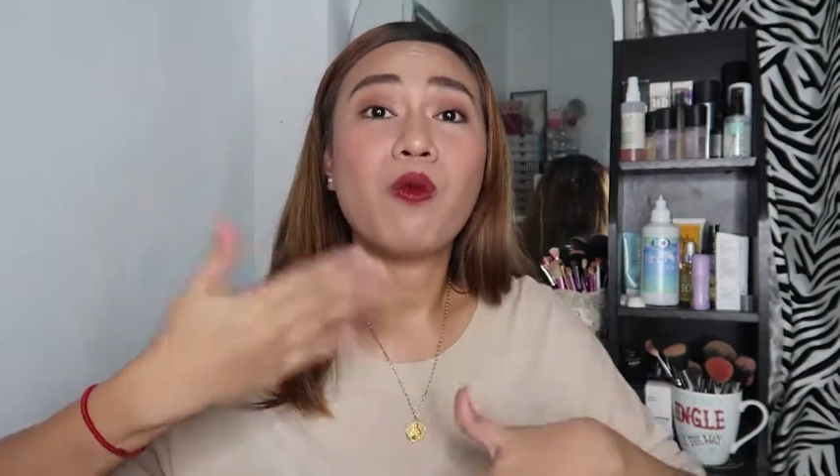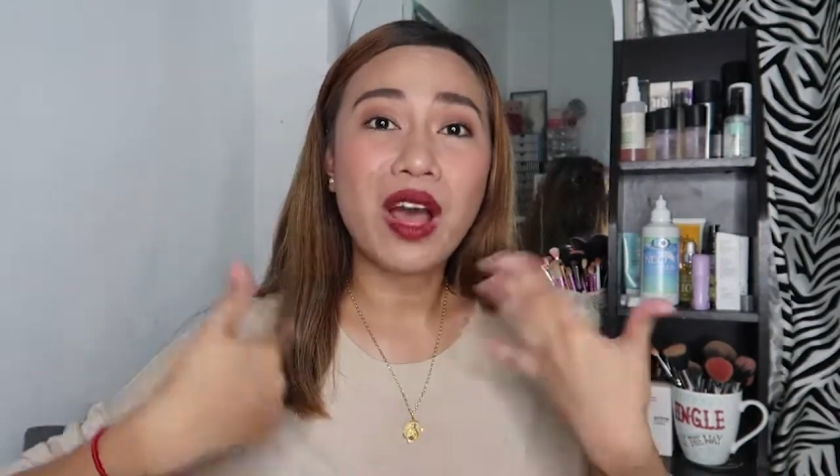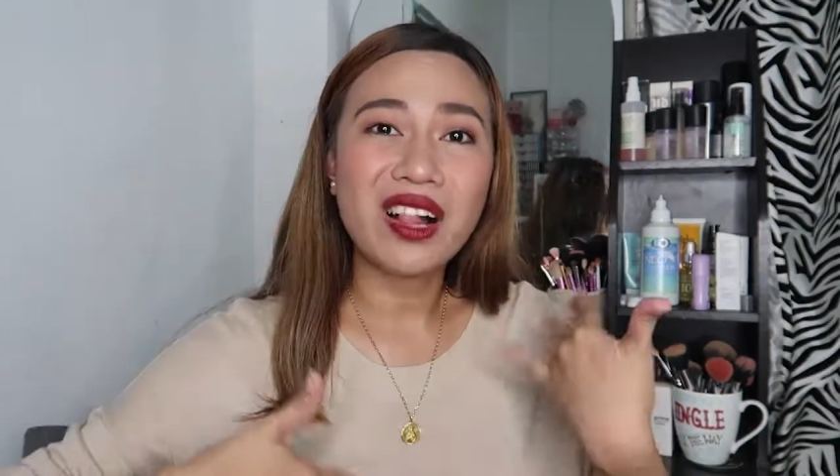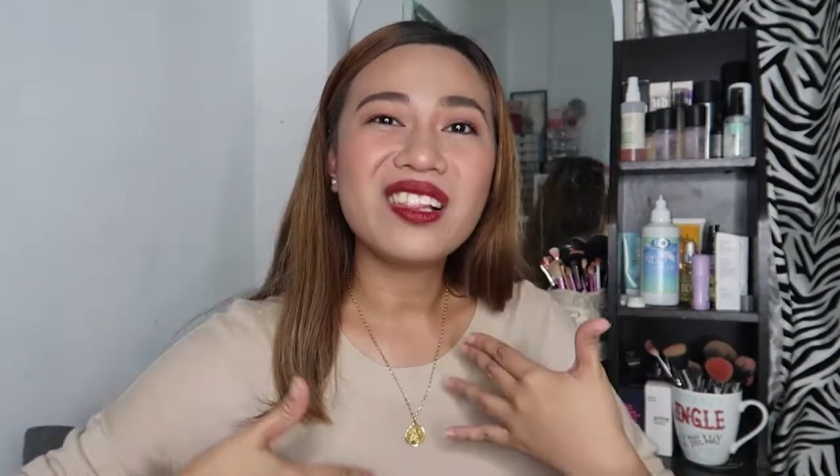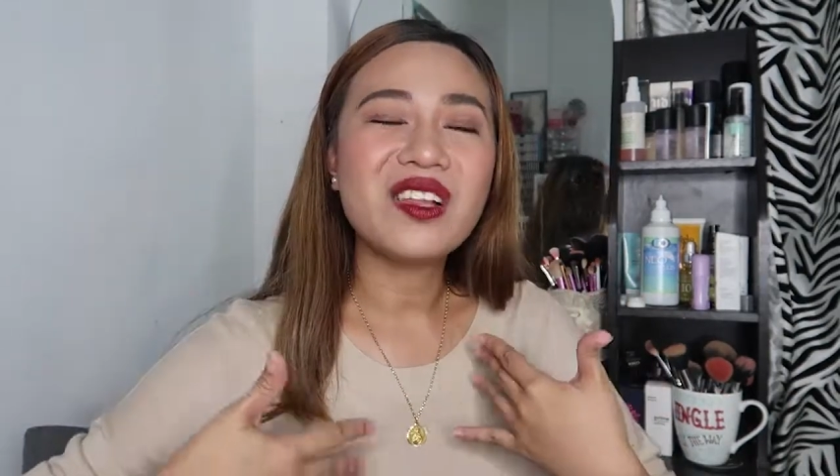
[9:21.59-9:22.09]

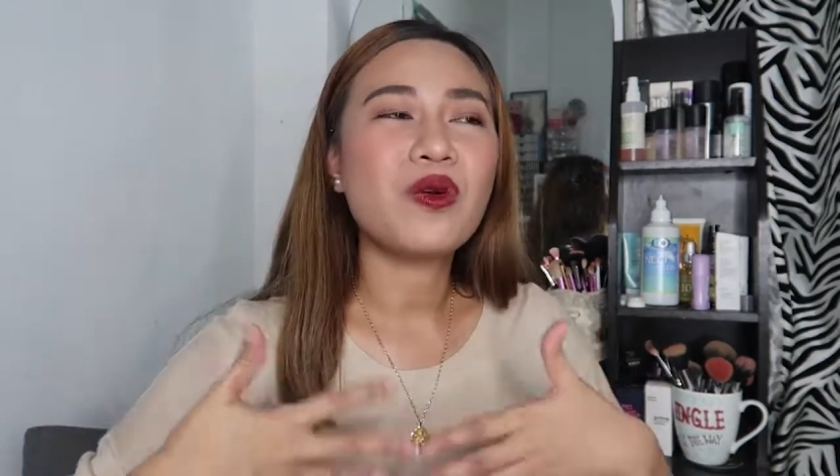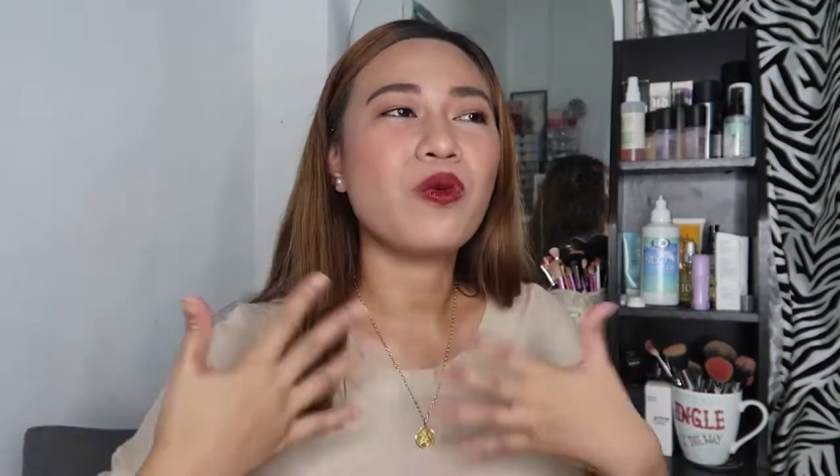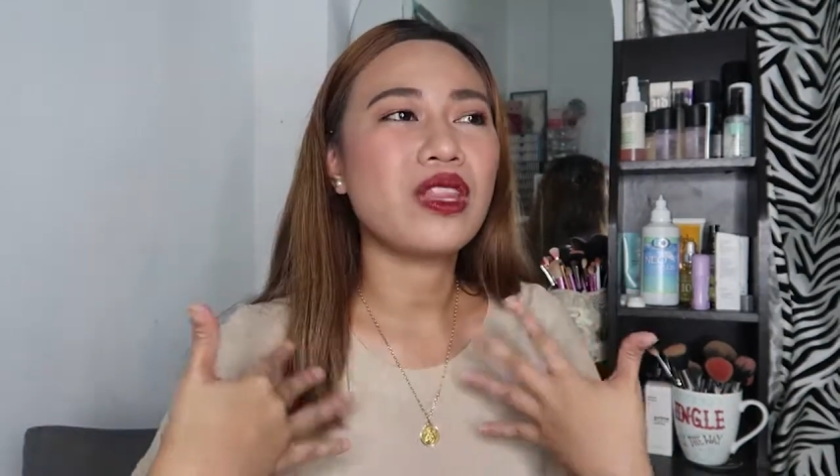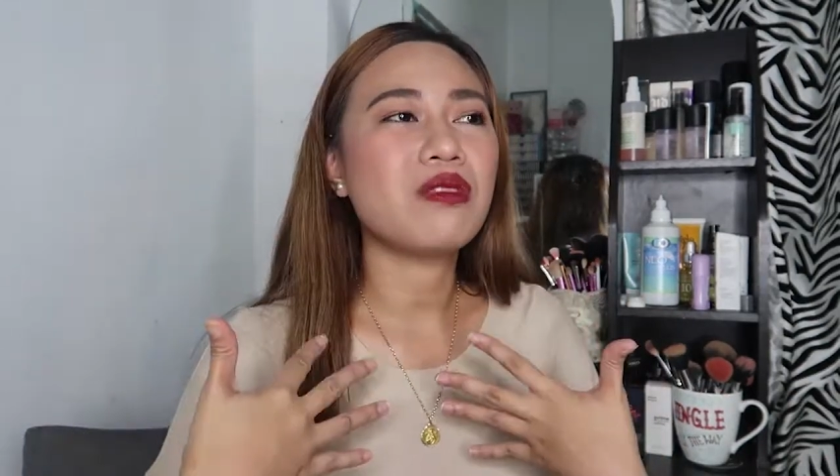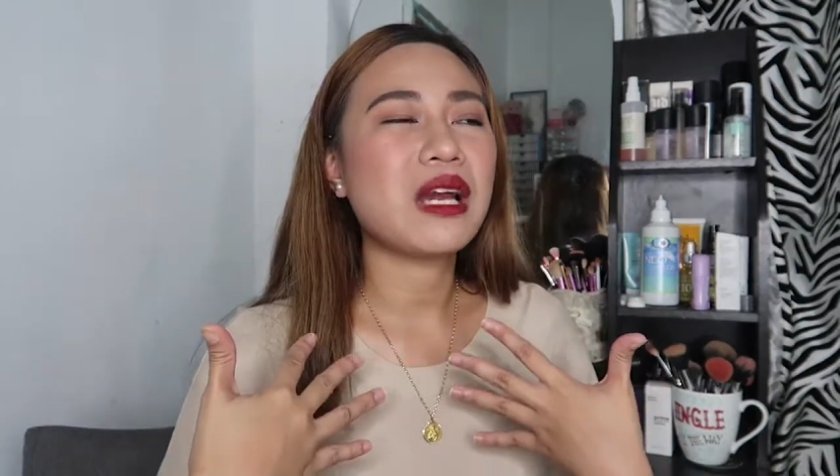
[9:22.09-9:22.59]
well
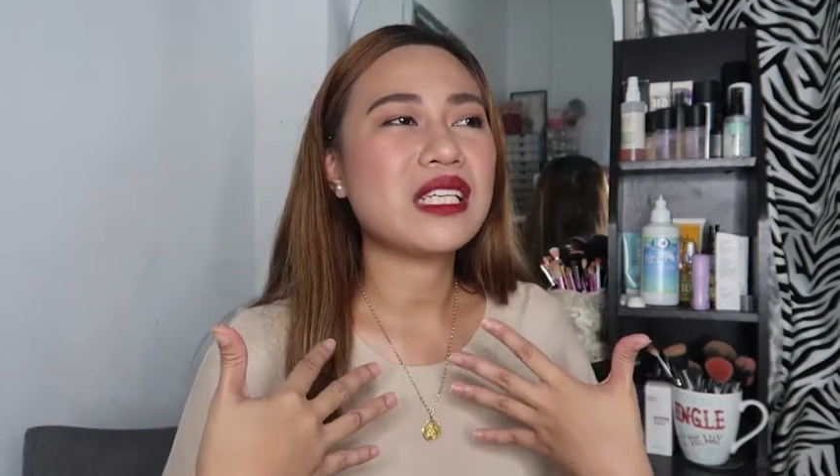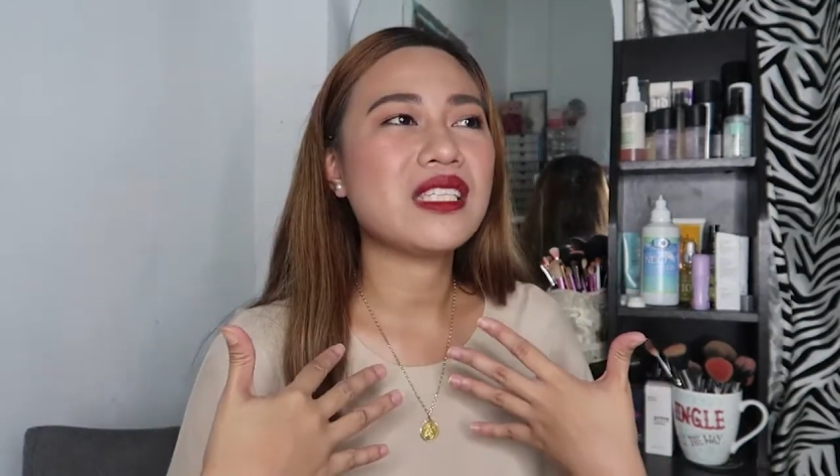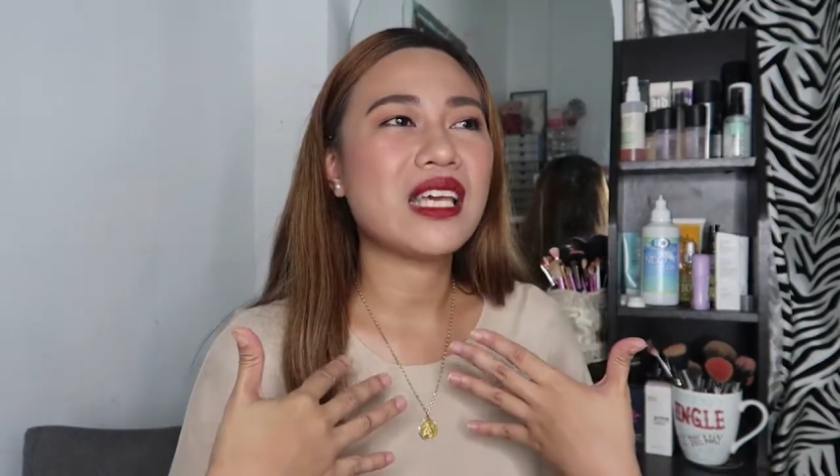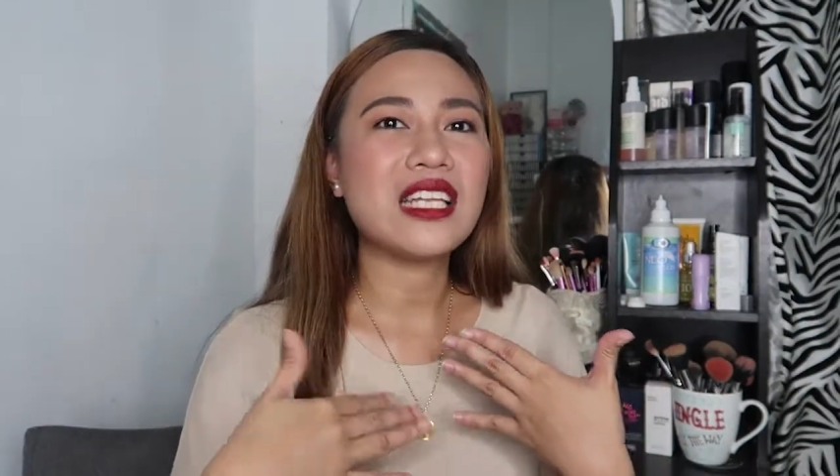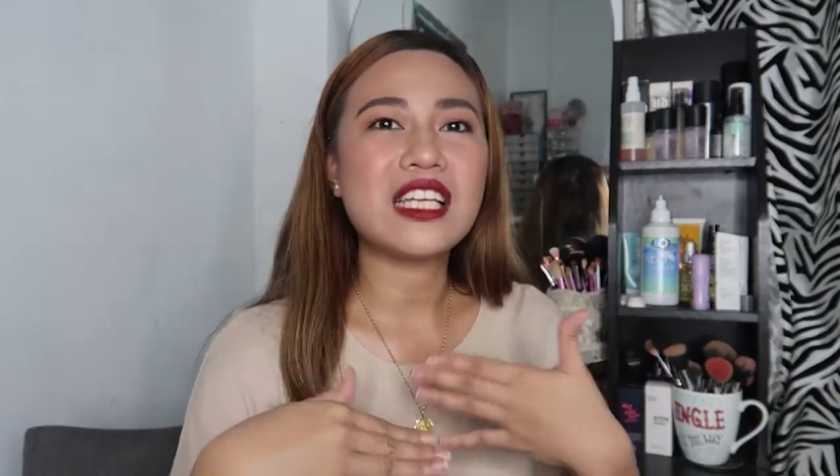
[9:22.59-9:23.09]
with my
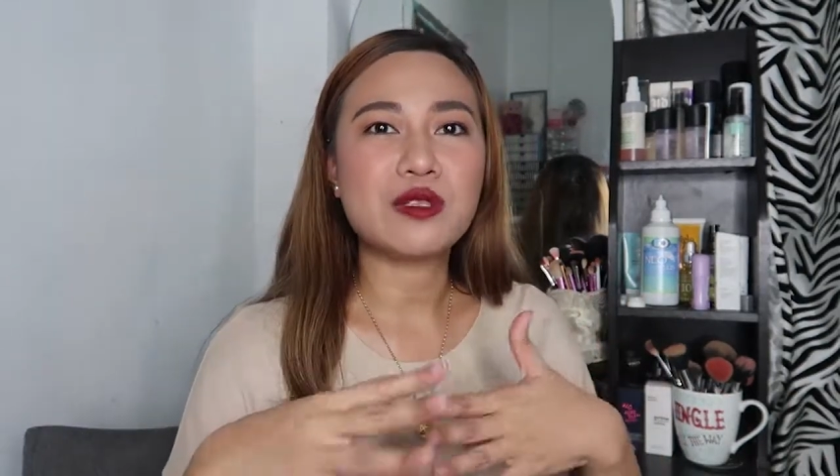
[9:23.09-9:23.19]
skin,